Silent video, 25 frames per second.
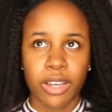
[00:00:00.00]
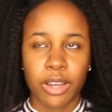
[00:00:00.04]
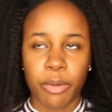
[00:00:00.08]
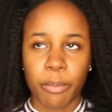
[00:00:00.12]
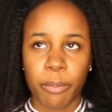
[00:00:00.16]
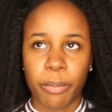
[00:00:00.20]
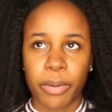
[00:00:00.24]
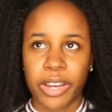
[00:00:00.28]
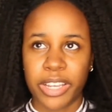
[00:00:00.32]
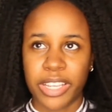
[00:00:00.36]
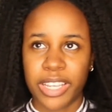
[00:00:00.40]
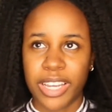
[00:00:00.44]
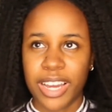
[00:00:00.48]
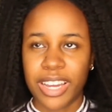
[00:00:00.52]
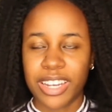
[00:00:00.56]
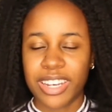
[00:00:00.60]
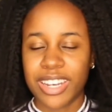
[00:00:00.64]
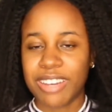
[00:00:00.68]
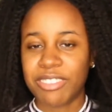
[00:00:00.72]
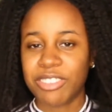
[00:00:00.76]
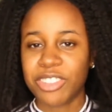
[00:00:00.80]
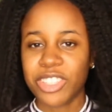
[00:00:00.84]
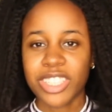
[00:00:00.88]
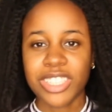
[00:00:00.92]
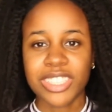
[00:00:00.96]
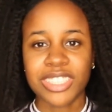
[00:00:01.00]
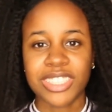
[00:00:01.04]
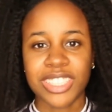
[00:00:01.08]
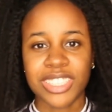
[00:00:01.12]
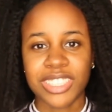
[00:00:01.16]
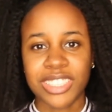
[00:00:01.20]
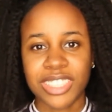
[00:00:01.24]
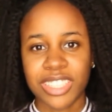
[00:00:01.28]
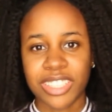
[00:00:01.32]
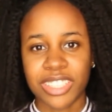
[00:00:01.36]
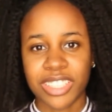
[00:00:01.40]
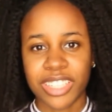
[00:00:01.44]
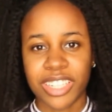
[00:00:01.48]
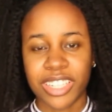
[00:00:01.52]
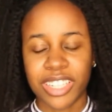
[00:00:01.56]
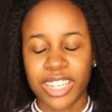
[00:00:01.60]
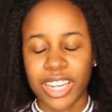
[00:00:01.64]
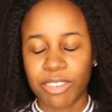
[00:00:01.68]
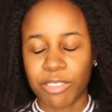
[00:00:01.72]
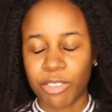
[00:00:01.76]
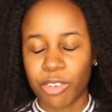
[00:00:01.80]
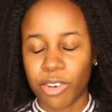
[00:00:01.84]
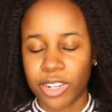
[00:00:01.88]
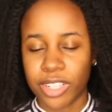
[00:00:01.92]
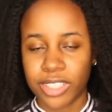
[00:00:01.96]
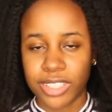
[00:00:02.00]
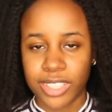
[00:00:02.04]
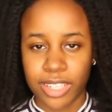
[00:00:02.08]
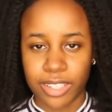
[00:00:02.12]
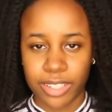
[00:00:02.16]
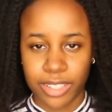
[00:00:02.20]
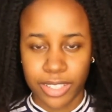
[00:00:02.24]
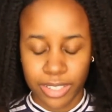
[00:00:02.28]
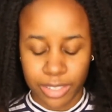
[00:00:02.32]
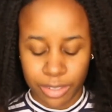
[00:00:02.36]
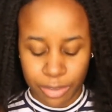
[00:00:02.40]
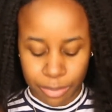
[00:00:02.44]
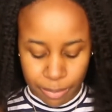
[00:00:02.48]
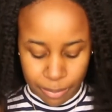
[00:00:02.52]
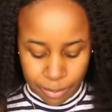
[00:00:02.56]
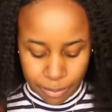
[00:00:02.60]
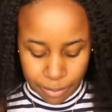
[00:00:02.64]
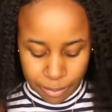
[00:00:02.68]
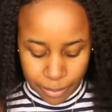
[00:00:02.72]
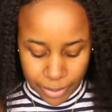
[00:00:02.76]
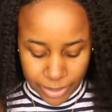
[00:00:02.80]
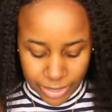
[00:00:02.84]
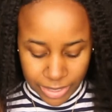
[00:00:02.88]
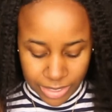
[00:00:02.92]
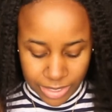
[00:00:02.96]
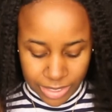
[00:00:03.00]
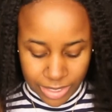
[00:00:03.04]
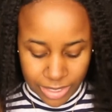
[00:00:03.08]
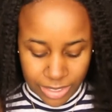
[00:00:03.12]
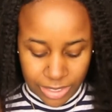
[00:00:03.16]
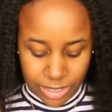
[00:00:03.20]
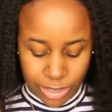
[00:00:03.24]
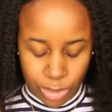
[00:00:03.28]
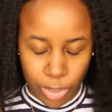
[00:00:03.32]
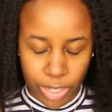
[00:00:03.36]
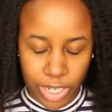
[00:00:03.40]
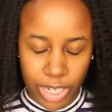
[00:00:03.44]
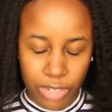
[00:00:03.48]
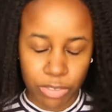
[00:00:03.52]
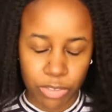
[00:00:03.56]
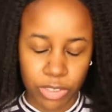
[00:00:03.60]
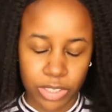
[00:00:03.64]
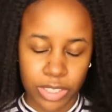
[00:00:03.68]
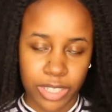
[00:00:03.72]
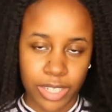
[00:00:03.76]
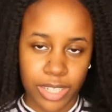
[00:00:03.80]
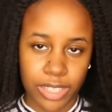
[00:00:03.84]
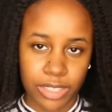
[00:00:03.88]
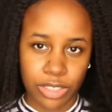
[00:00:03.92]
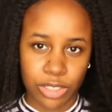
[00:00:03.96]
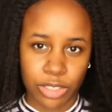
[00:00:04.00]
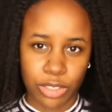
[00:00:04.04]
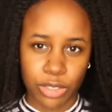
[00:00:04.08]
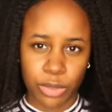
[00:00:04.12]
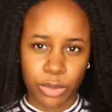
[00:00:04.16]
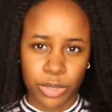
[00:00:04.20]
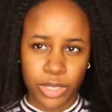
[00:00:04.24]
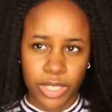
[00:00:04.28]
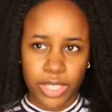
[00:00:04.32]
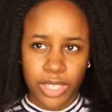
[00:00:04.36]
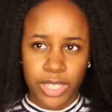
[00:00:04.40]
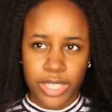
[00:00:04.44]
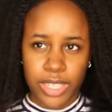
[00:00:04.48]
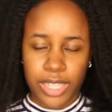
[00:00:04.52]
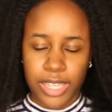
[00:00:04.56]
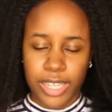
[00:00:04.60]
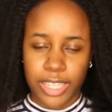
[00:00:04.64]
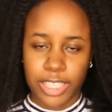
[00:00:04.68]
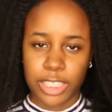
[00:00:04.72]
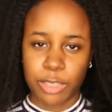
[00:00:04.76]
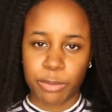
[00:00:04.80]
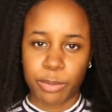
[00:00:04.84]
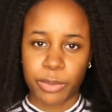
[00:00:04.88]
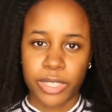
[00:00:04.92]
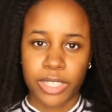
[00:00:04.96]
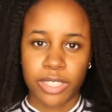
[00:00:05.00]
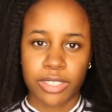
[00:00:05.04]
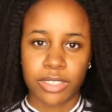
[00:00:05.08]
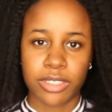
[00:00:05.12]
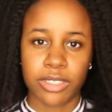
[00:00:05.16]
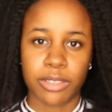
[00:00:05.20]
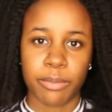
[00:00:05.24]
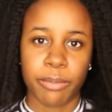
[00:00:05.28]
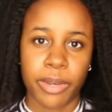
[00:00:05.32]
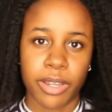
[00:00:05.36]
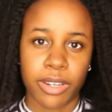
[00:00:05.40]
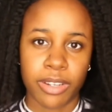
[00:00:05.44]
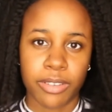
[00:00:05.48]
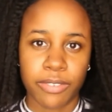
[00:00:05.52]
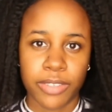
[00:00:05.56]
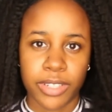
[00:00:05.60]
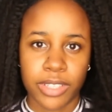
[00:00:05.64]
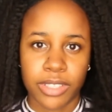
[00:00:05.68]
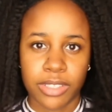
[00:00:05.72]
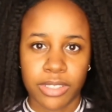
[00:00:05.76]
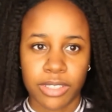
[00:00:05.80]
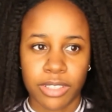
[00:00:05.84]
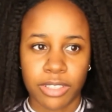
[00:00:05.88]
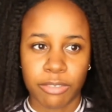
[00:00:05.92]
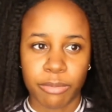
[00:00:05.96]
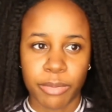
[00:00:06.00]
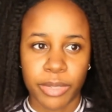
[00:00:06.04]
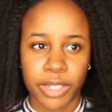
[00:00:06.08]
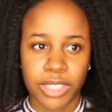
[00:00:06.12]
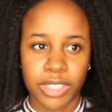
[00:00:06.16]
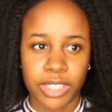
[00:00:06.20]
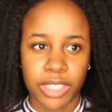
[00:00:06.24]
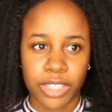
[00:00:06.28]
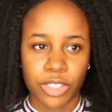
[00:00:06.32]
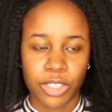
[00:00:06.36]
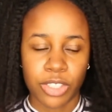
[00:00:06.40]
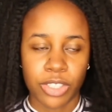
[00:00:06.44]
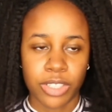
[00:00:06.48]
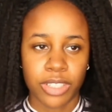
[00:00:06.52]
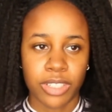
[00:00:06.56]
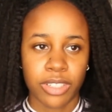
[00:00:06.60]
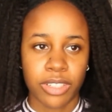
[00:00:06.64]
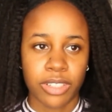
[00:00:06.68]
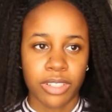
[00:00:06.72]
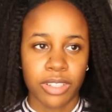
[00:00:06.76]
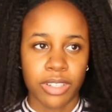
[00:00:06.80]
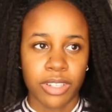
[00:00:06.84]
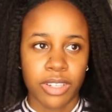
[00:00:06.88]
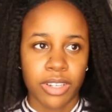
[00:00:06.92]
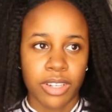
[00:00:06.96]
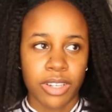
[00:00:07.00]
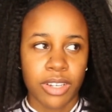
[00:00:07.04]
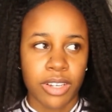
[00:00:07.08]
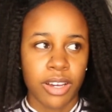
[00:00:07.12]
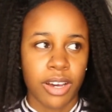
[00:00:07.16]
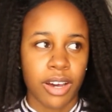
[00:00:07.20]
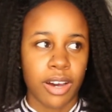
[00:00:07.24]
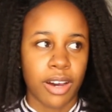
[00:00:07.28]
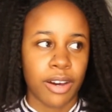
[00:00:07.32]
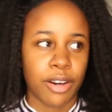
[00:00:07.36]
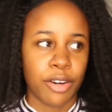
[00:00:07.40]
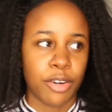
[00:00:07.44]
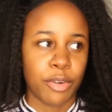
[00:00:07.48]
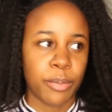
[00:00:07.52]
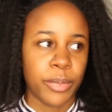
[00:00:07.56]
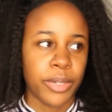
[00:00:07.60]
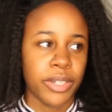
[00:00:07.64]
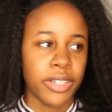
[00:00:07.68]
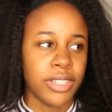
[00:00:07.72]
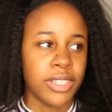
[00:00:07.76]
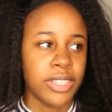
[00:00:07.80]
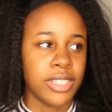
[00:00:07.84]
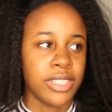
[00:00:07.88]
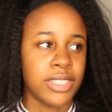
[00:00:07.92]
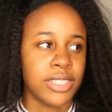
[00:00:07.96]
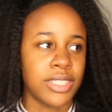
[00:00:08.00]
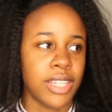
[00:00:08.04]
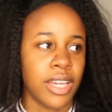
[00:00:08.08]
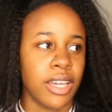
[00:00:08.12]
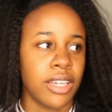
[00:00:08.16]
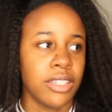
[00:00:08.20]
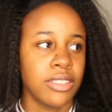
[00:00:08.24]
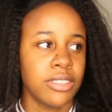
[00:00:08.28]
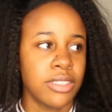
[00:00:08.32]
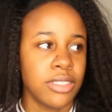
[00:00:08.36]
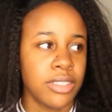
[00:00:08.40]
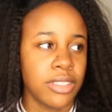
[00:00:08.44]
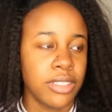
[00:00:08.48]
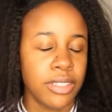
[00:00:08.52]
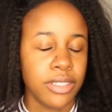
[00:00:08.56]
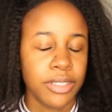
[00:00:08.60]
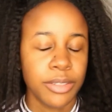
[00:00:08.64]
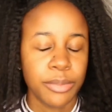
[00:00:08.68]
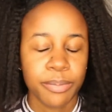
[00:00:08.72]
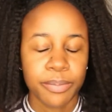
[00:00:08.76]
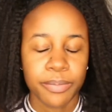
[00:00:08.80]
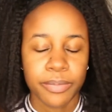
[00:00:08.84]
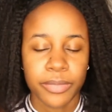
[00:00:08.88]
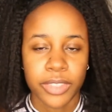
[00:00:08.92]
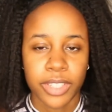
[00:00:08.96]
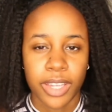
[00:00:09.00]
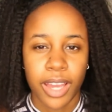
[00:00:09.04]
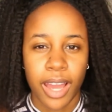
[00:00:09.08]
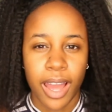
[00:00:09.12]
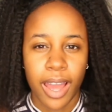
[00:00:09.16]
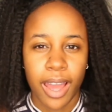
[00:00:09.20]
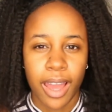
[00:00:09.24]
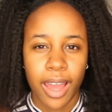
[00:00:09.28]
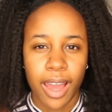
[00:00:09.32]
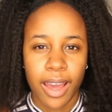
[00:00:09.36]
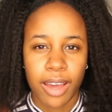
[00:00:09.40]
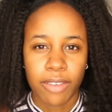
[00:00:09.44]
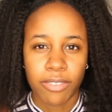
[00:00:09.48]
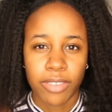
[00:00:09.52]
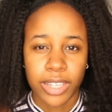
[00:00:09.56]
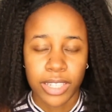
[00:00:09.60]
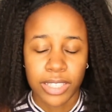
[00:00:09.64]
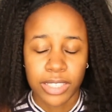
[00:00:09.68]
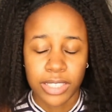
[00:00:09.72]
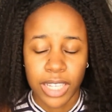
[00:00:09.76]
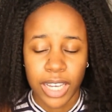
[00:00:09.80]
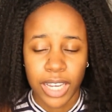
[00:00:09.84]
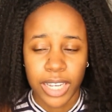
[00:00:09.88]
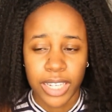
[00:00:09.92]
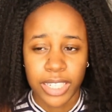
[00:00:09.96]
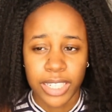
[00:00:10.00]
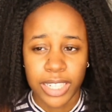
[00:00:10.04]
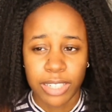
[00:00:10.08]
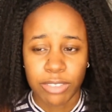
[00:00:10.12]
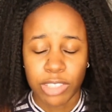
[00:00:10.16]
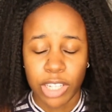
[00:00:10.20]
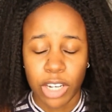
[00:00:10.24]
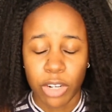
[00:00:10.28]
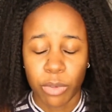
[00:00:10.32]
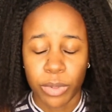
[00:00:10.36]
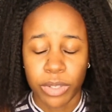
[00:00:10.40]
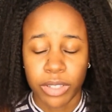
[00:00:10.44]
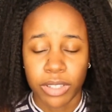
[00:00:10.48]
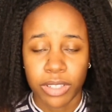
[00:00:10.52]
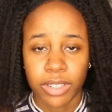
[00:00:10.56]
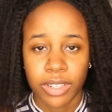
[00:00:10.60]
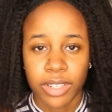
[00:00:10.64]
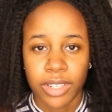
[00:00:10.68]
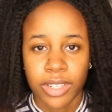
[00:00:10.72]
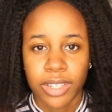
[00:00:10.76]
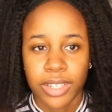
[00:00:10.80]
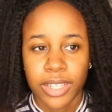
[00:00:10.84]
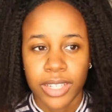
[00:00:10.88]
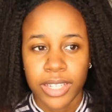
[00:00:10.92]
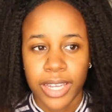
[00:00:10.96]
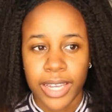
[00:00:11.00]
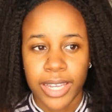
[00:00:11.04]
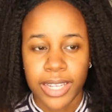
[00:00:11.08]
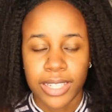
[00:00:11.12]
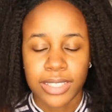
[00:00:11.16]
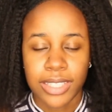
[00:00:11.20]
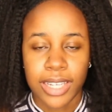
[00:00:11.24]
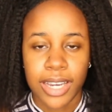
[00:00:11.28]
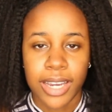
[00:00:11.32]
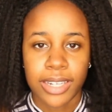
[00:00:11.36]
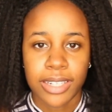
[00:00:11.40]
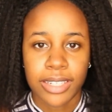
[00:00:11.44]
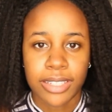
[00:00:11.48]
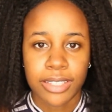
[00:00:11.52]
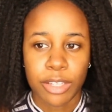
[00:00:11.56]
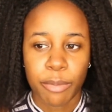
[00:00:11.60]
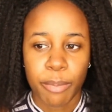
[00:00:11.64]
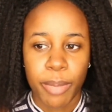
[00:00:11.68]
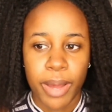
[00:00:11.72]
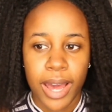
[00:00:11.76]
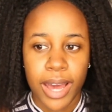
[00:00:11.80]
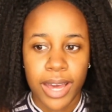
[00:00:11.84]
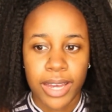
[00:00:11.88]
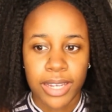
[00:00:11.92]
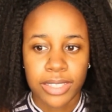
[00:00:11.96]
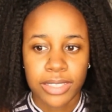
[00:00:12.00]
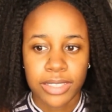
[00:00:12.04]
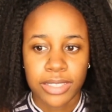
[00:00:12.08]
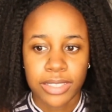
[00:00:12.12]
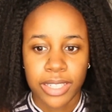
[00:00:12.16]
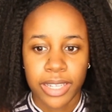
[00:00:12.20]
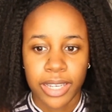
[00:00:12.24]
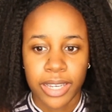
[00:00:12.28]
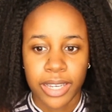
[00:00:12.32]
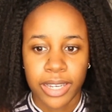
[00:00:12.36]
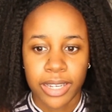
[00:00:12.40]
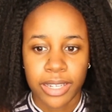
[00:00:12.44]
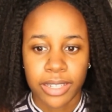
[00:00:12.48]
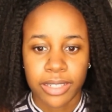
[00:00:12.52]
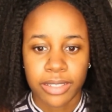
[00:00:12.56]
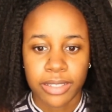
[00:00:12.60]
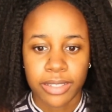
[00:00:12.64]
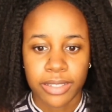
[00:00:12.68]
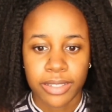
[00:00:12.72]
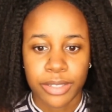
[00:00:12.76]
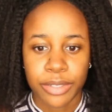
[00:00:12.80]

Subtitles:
But yeah, never consistently and never on a daily basis. So I never really got to experience the benefits of meditation. Secondly, I have anxiety. I've dealt with anxiety in the past, and